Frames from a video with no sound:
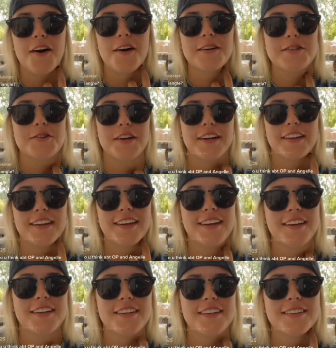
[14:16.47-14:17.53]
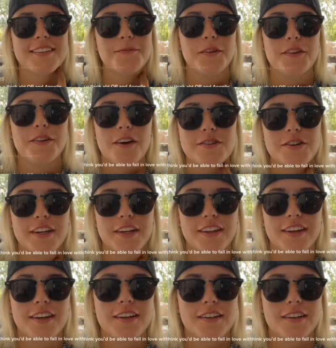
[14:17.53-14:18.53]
Australia. I moved to Australia.